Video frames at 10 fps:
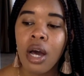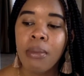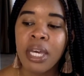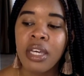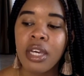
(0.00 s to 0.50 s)

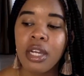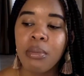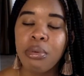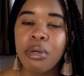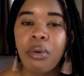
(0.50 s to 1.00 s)
in getting
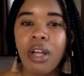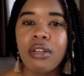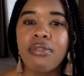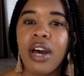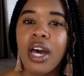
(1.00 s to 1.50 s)

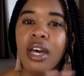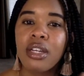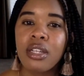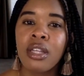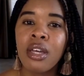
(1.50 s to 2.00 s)
pre-qualified
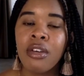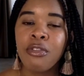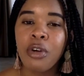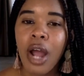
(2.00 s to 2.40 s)
for